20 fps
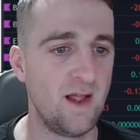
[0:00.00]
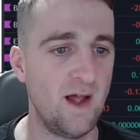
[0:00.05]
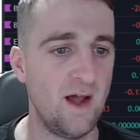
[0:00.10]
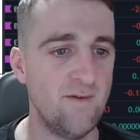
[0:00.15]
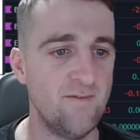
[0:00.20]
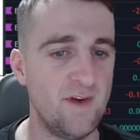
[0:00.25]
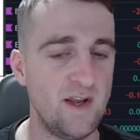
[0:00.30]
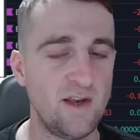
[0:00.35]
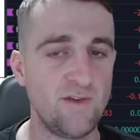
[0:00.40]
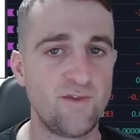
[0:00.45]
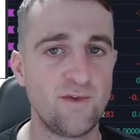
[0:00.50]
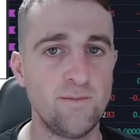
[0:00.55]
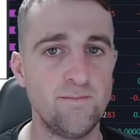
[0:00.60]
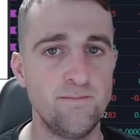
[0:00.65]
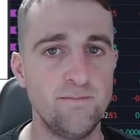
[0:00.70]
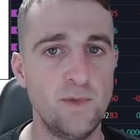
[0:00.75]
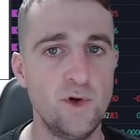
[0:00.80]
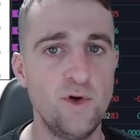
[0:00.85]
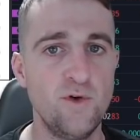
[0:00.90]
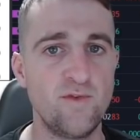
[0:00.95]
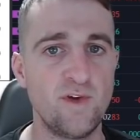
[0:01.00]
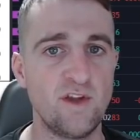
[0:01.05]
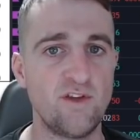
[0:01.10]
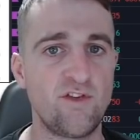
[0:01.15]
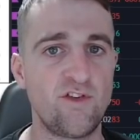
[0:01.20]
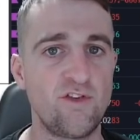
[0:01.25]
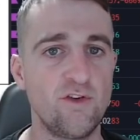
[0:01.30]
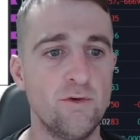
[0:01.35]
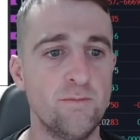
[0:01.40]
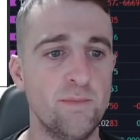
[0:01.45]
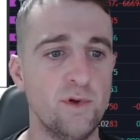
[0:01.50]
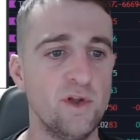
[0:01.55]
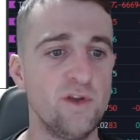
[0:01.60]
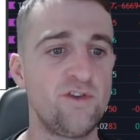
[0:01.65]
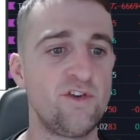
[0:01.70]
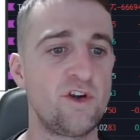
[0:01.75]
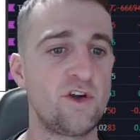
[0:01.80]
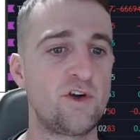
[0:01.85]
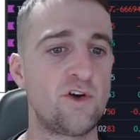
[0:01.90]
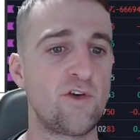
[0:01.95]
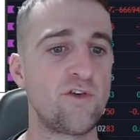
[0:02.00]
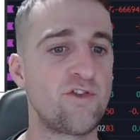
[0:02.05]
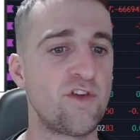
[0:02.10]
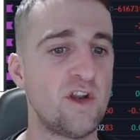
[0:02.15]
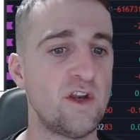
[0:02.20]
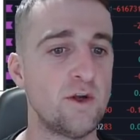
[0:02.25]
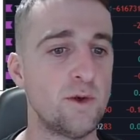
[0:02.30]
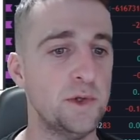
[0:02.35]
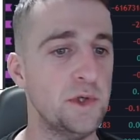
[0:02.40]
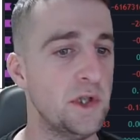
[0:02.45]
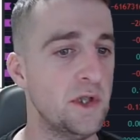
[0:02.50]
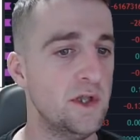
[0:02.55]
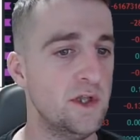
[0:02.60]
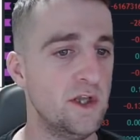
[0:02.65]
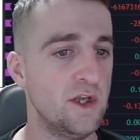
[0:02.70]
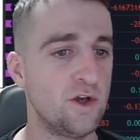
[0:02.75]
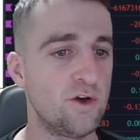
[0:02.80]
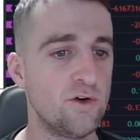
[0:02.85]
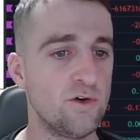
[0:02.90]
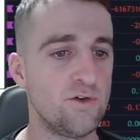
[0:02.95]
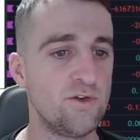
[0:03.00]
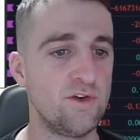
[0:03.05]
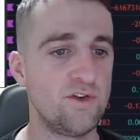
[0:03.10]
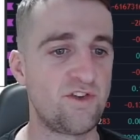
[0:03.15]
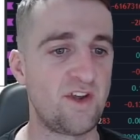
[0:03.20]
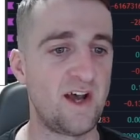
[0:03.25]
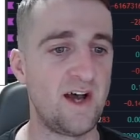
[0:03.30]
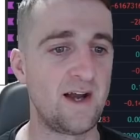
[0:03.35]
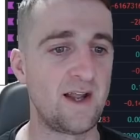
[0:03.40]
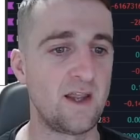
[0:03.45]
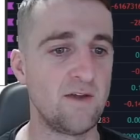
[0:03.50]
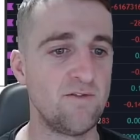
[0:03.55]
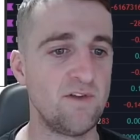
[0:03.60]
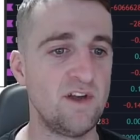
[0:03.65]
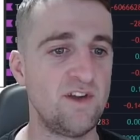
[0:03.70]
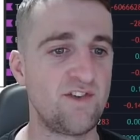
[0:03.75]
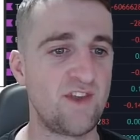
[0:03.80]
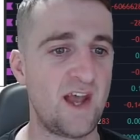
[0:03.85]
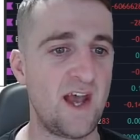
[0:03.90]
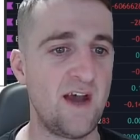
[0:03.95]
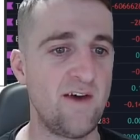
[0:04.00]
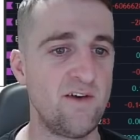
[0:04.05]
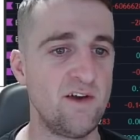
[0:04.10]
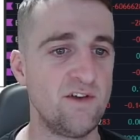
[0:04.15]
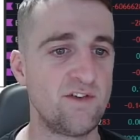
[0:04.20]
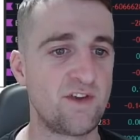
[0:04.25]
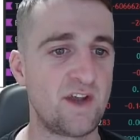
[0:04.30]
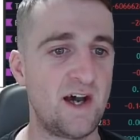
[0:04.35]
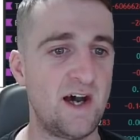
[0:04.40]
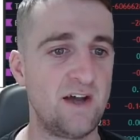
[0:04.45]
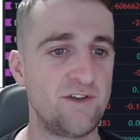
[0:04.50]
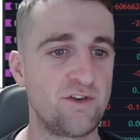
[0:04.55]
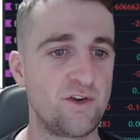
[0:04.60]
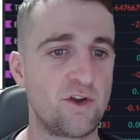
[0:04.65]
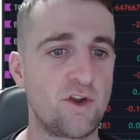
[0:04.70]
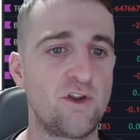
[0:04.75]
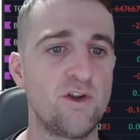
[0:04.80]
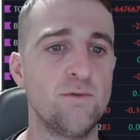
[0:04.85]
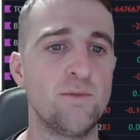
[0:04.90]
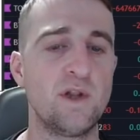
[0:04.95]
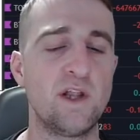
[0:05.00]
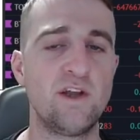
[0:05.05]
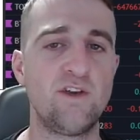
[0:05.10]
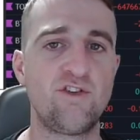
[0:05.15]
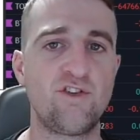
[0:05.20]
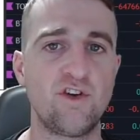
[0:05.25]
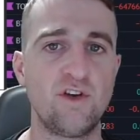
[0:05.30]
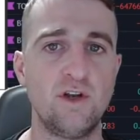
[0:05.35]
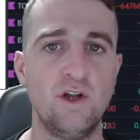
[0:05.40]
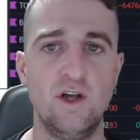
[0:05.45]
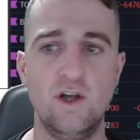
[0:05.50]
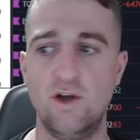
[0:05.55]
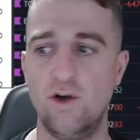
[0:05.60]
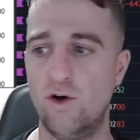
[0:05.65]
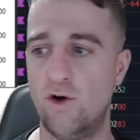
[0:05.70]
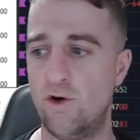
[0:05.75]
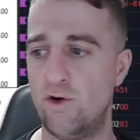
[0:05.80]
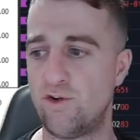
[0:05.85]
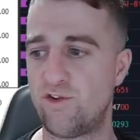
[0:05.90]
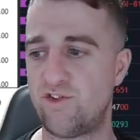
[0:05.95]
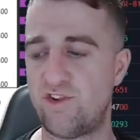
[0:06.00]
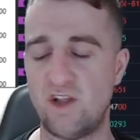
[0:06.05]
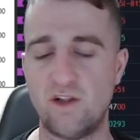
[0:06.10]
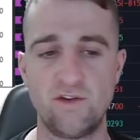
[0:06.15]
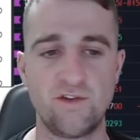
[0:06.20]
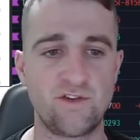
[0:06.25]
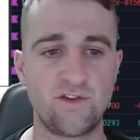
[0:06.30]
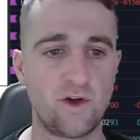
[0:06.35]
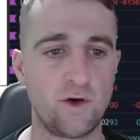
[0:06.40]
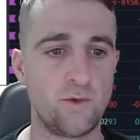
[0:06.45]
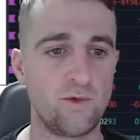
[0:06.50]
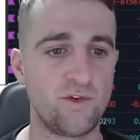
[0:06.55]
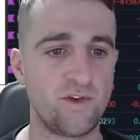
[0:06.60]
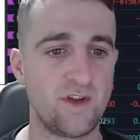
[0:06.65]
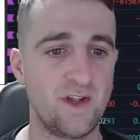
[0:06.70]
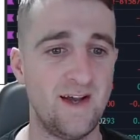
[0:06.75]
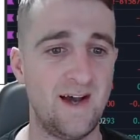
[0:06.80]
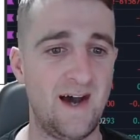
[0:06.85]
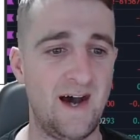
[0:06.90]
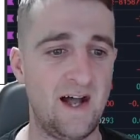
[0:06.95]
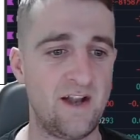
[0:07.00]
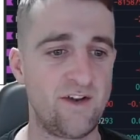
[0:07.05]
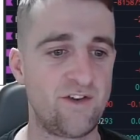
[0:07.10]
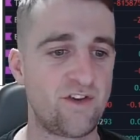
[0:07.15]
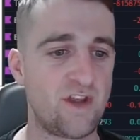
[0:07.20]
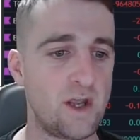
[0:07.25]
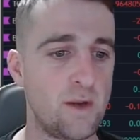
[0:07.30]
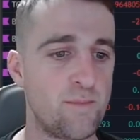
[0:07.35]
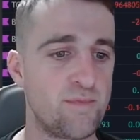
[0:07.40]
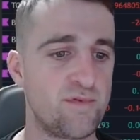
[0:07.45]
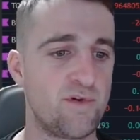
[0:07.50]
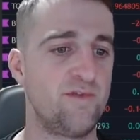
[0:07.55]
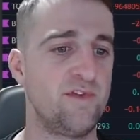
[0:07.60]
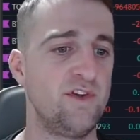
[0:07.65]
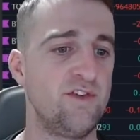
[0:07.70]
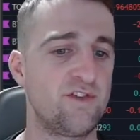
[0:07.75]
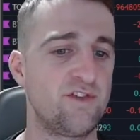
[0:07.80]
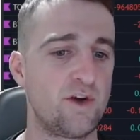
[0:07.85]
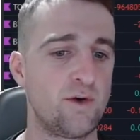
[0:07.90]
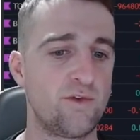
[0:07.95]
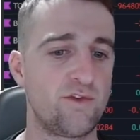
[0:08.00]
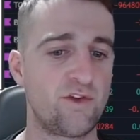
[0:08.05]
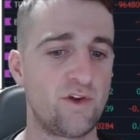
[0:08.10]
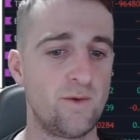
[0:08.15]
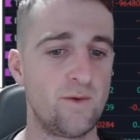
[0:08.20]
And then if the move is still bullish and continuing, you could target these areas as accumulation or sell zones and take profit zones.